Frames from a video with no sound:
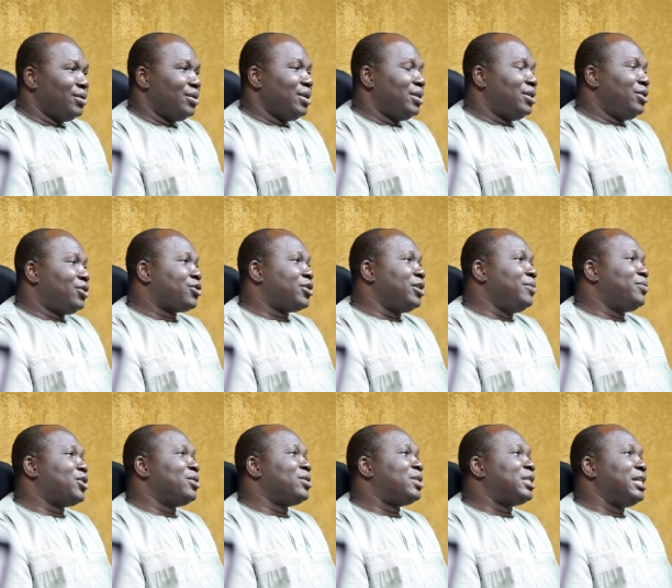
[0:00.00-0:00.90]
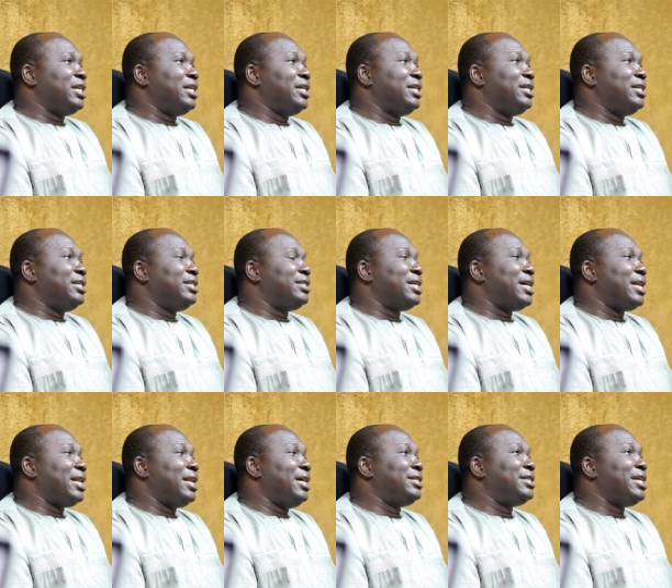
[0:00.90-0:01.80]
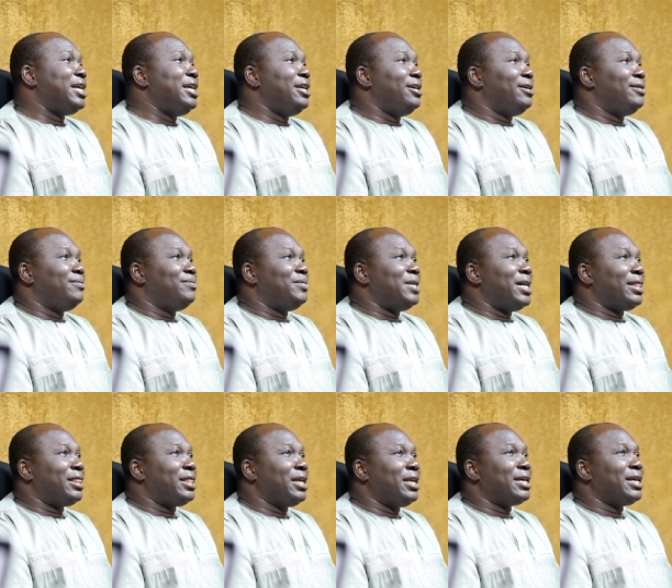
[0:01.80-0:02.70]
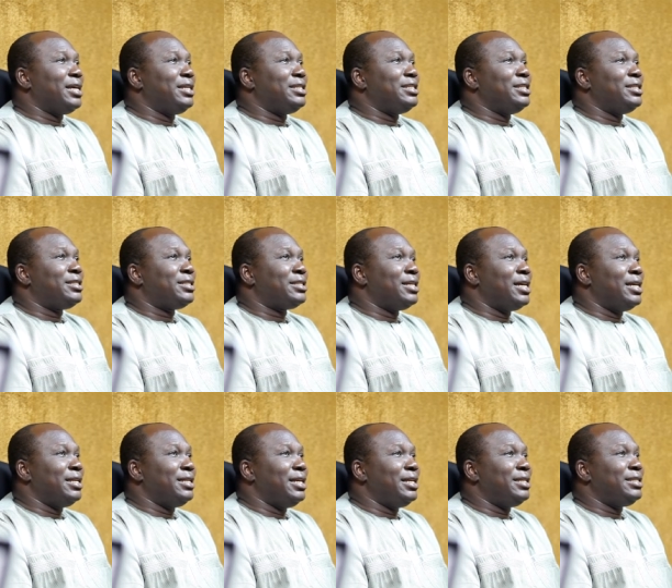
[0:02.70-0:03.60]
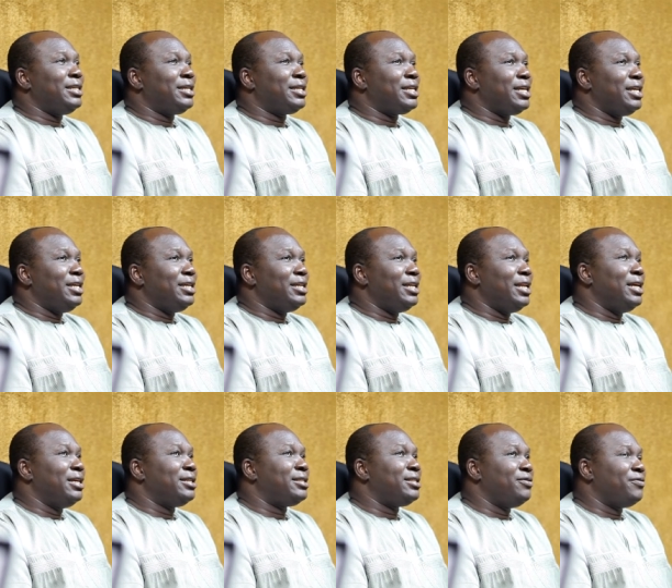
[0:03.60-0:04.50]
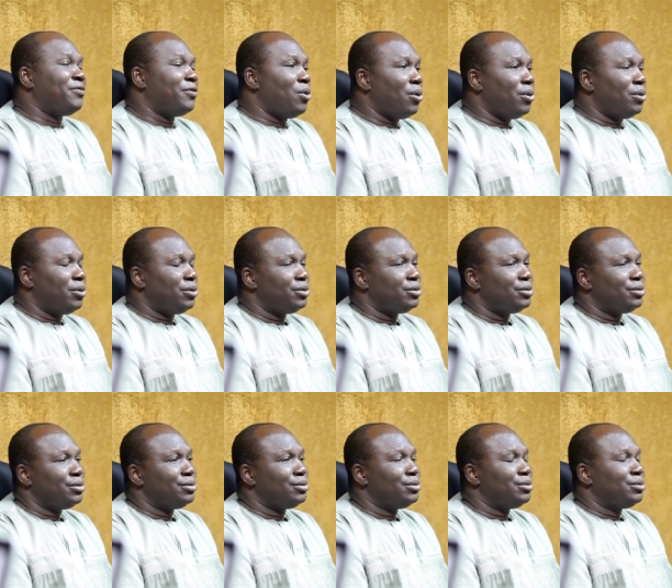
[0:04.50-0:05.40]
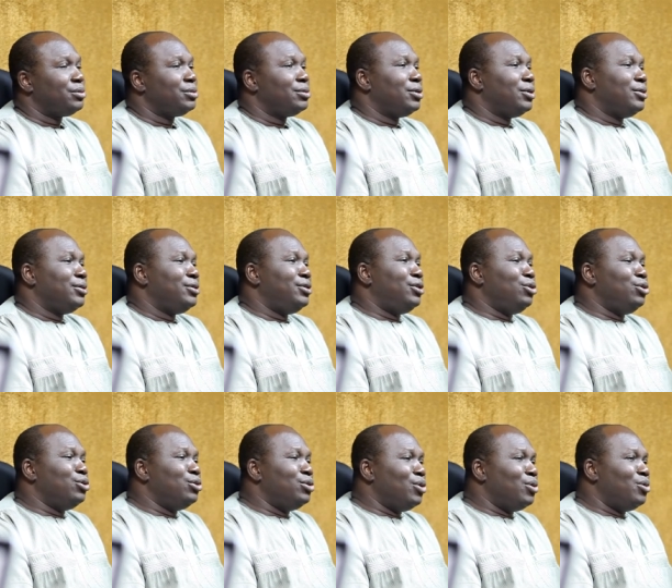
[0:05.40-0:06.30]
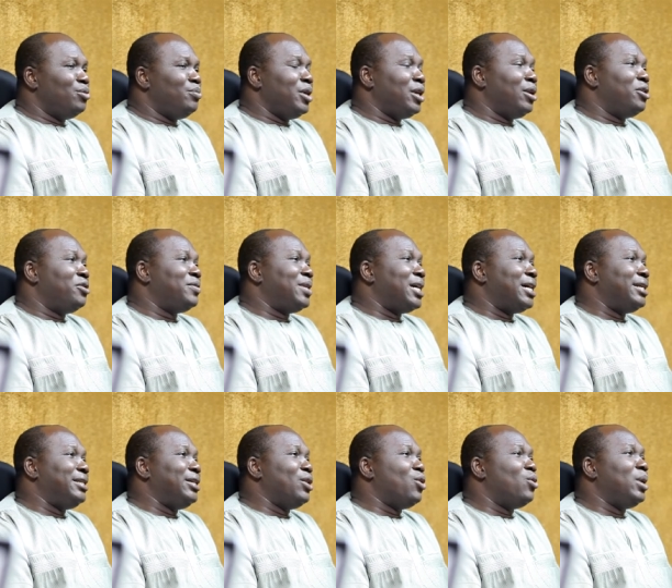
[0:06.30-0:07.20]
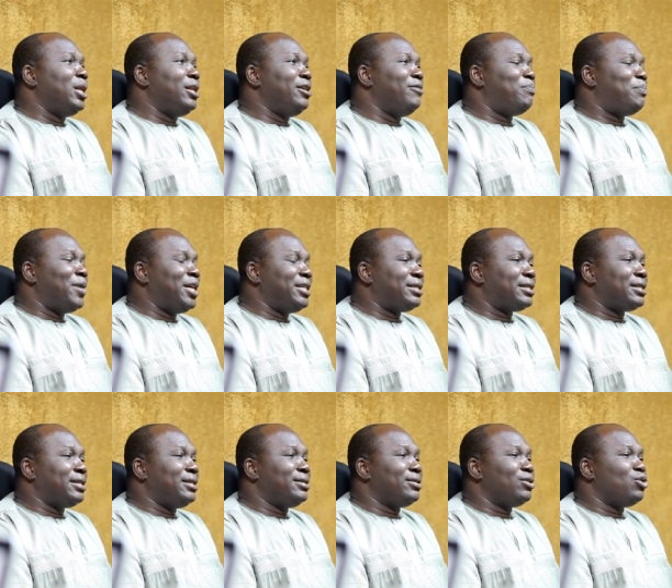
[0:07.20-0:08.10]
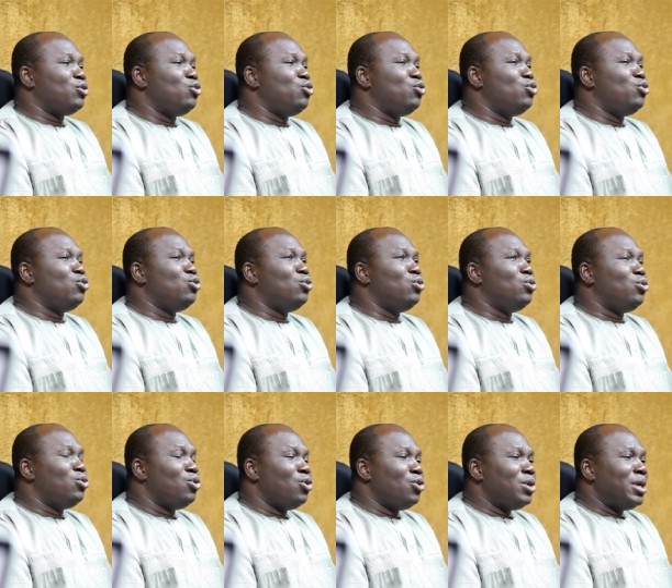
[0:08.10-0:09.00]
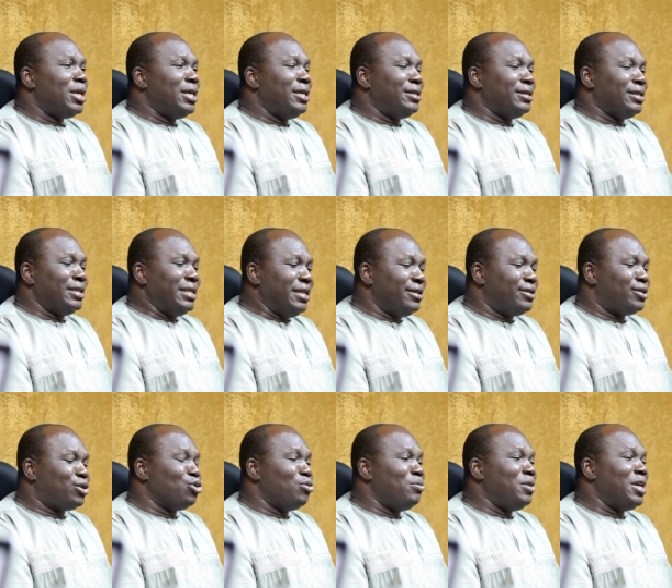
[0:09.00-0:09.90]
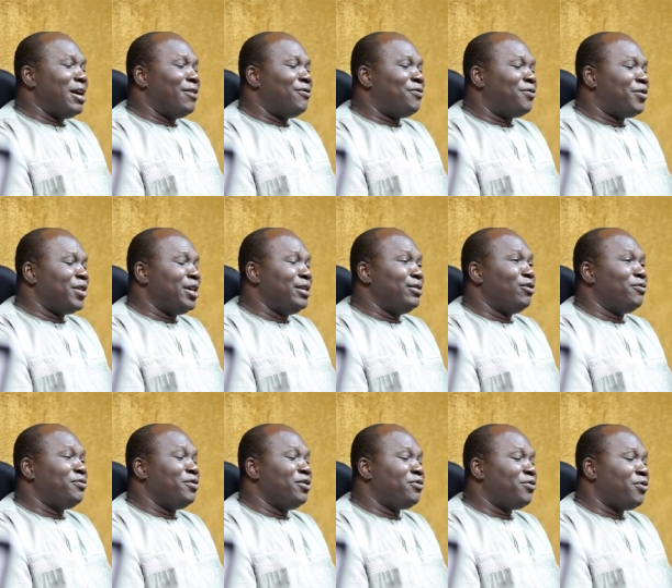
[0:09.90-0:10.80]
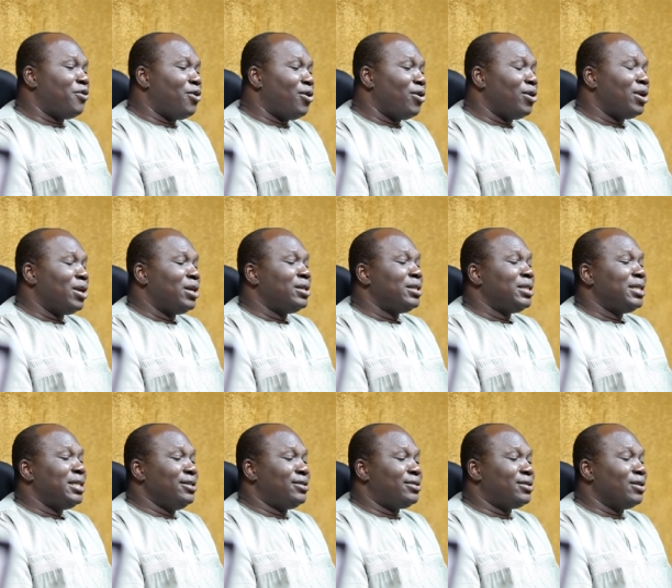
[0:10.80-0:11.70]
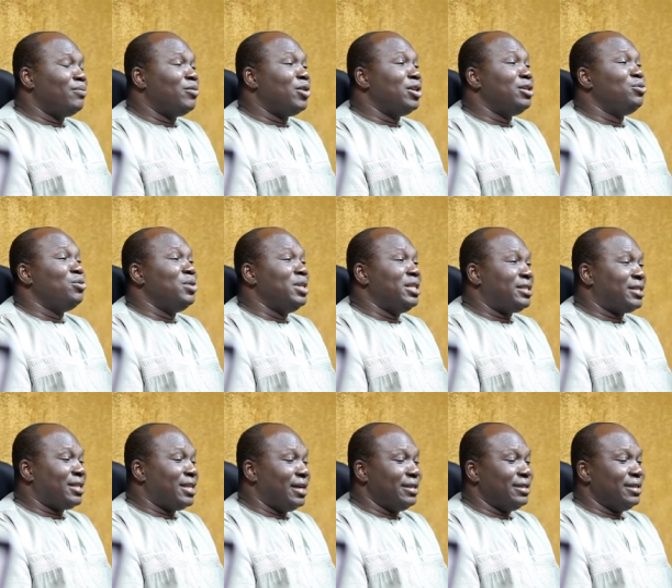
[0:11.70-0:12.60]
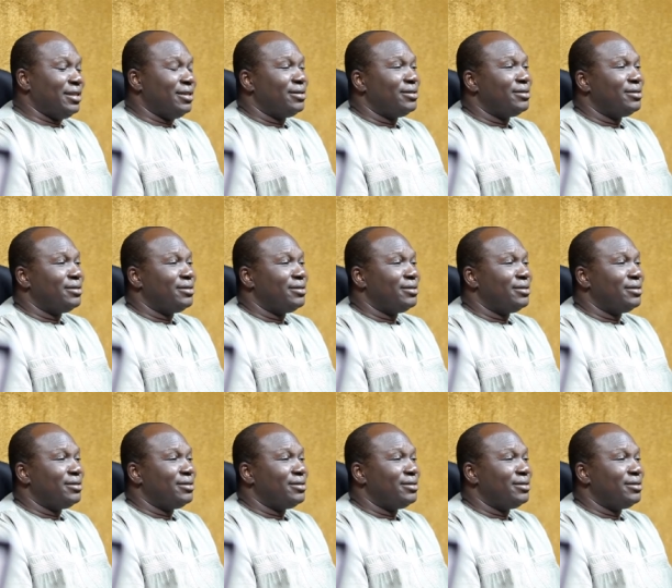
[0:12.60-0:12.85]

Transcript: The scripture says that let him that thinketh he standeth take heed lest he fall. Do you know, beloved, that the only person who needs to be afraid of a fall is somebody who is standing?